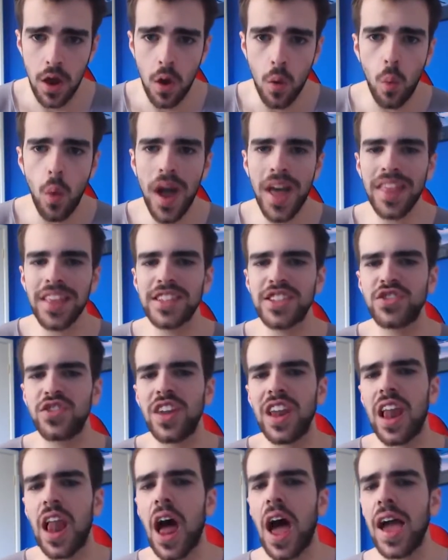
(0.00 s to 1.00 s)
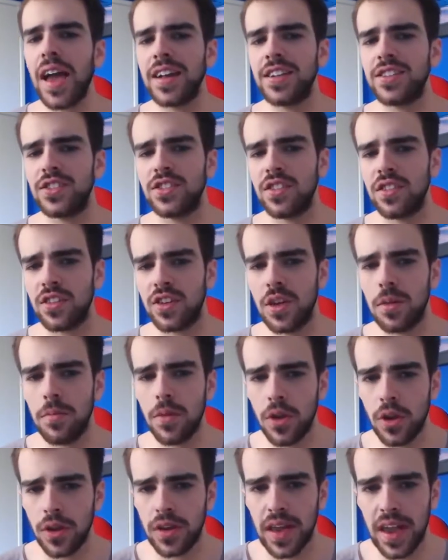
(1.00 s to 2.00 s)
Why this reliance on
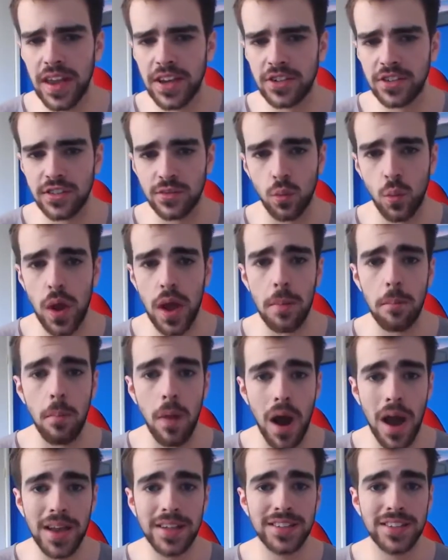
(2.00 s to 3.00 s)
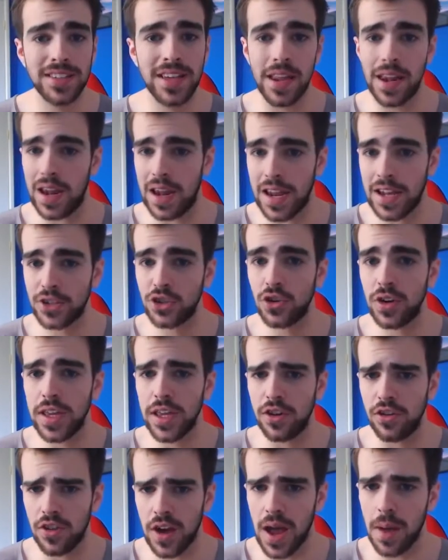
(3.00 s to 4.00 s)
communication where minds can literally
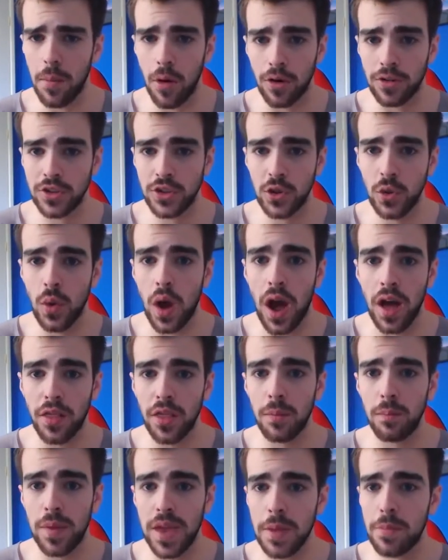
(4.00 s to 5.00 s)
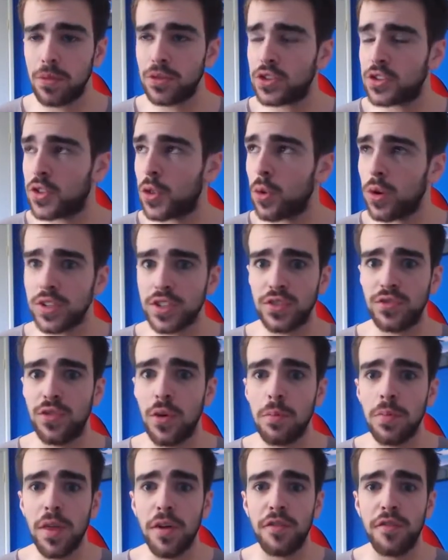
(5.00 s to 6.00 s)
grab onto other people's thoughts
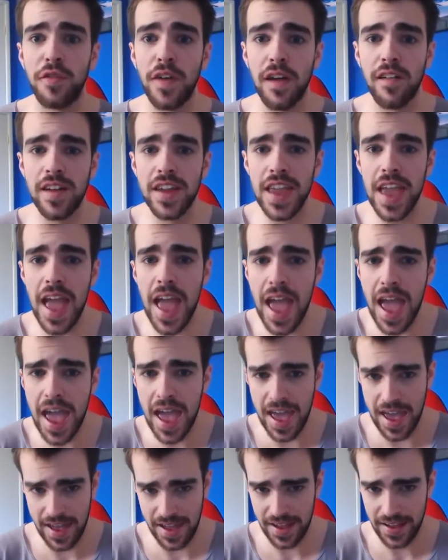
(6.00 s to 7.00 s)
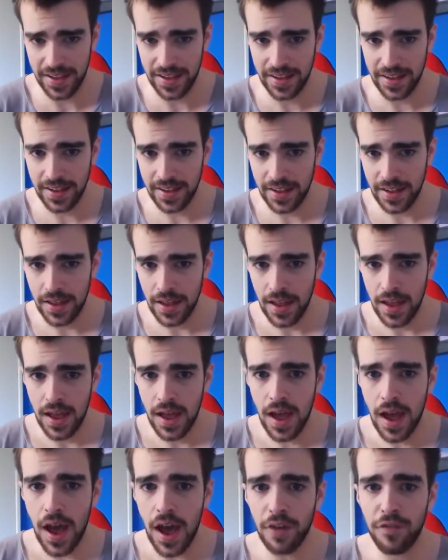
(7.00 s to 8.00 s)
from the very air?
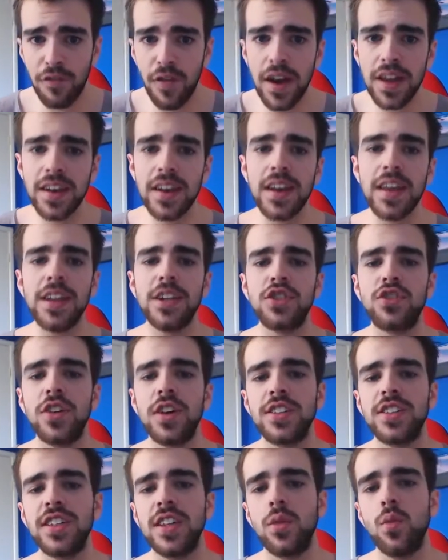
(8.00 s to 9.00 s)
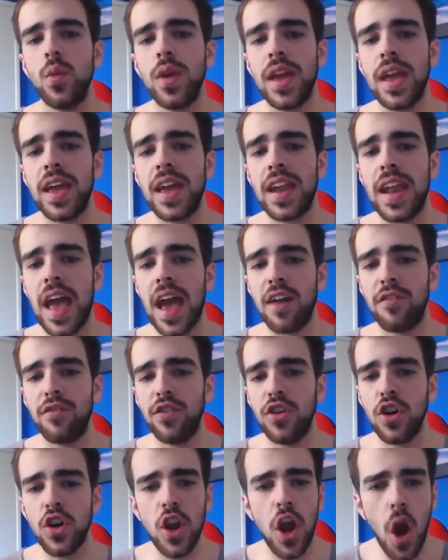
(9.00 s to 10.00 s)
I find it interesting we can have
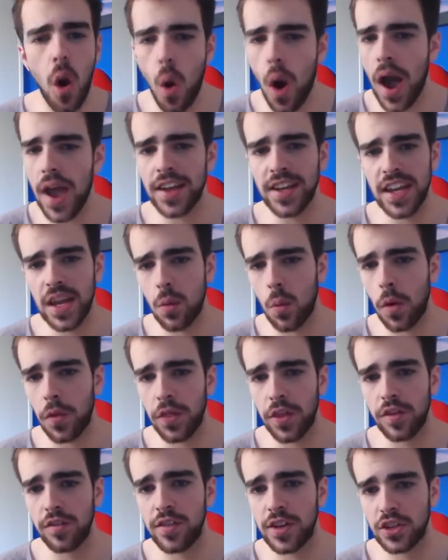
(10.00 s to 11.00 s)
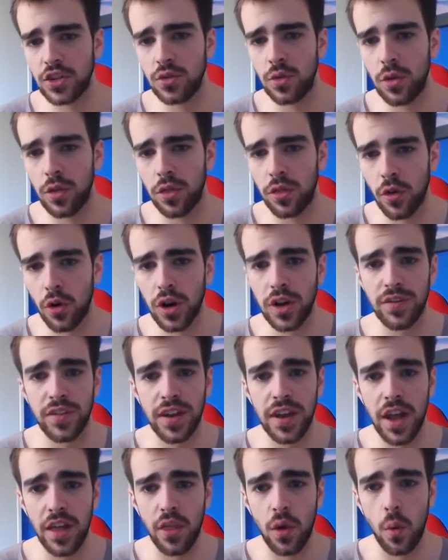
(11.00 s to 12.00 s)
no idea what the original thought of
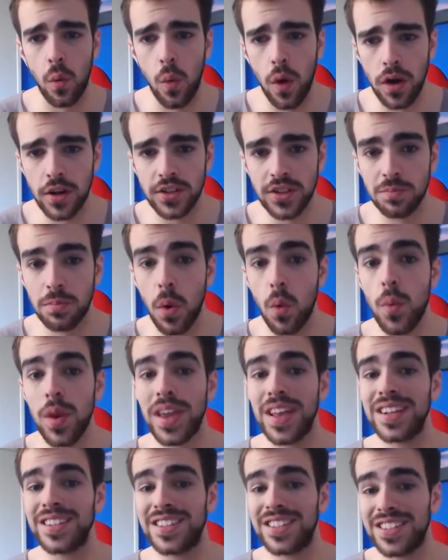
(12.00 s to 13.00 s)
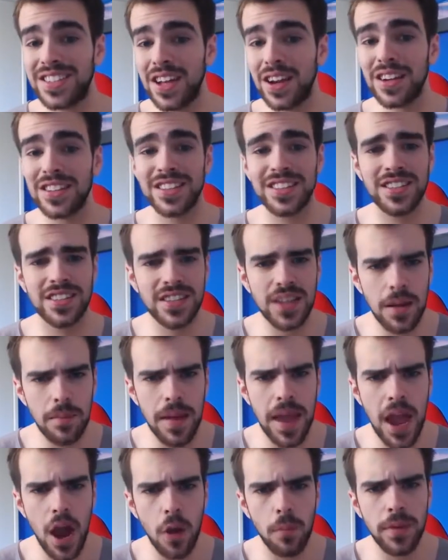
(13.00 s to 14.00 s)
another was, but we can still
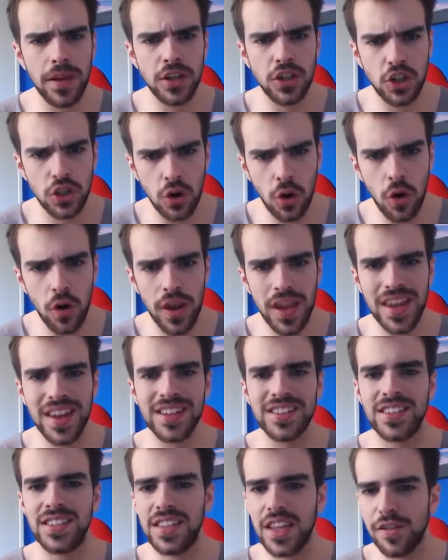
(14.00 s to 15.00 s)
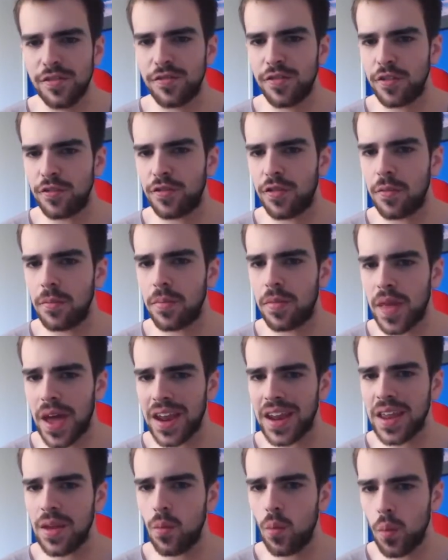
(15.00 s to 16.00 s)
somehow be sure it is different from
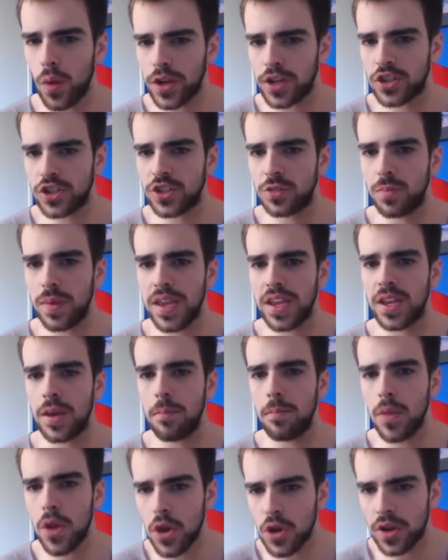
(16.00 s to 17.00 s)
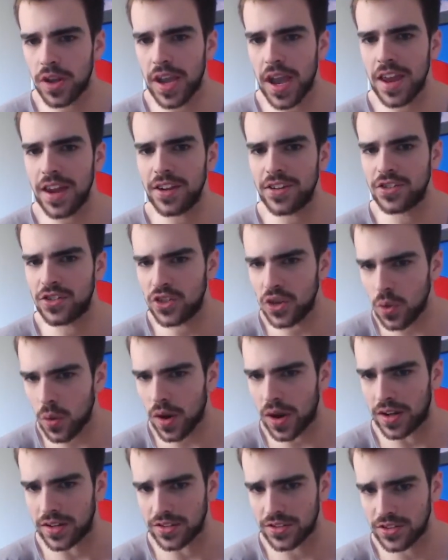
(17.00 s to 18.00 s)
that in which is being communicated to
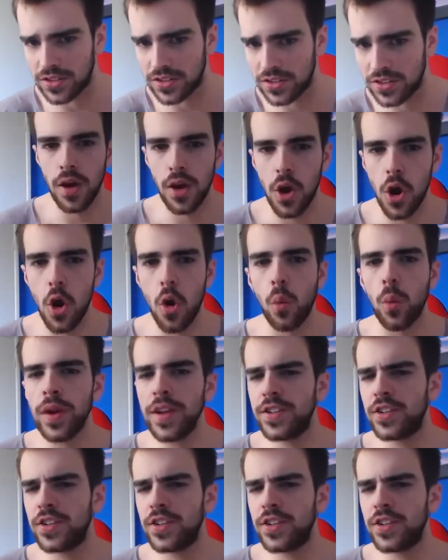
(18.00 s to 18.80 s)
us. We